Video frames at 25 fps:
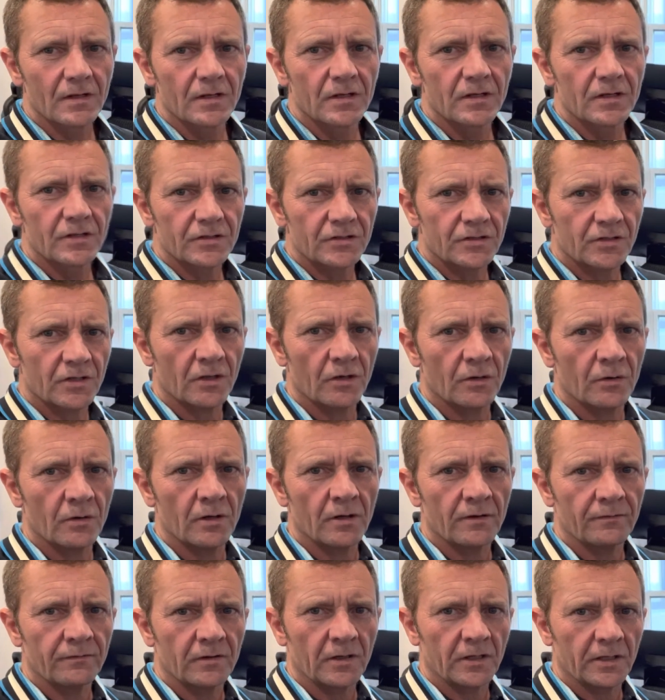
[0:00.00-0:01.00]

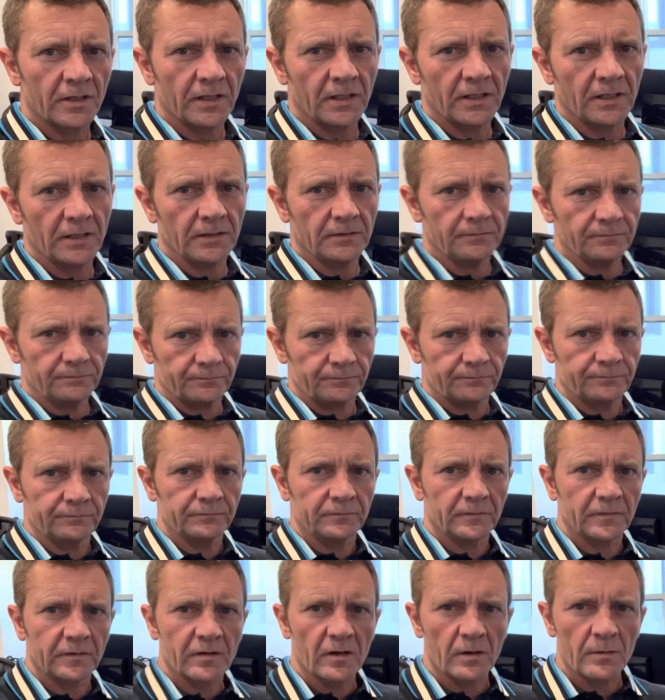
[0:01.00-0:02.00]
So I've got
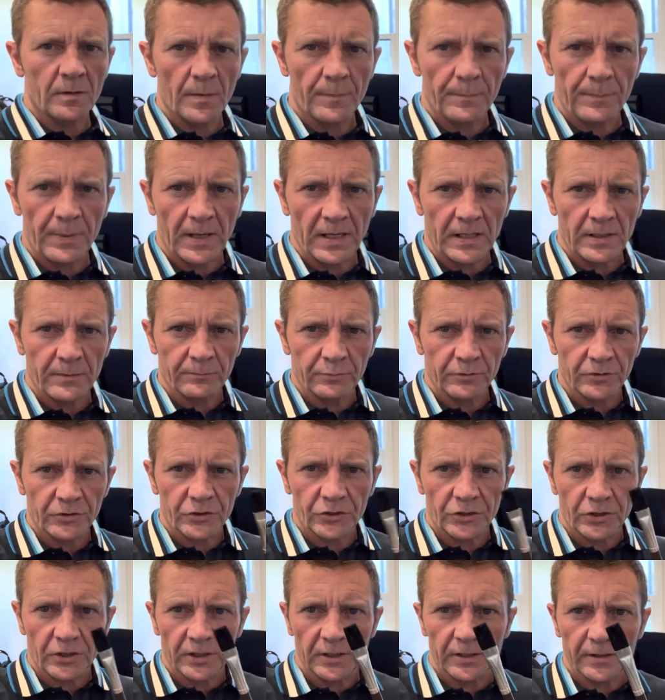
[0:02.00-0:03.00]
a
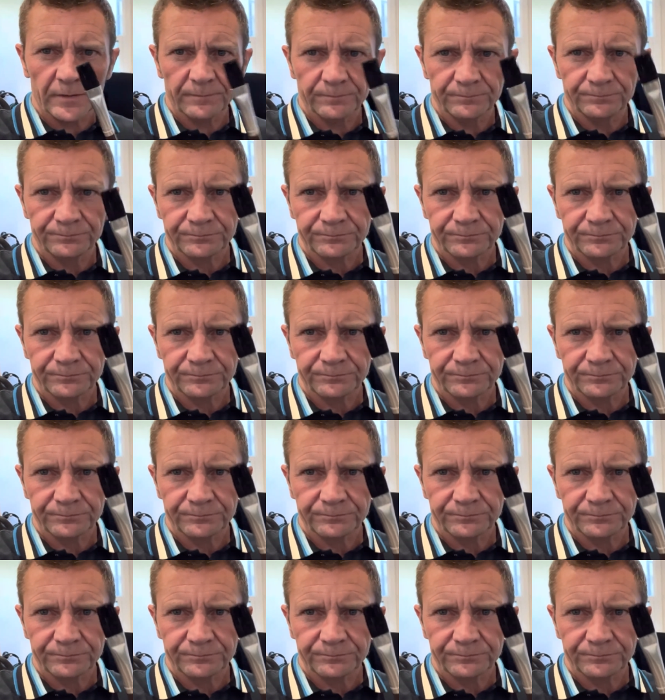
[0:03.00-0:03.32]
paintbrush here.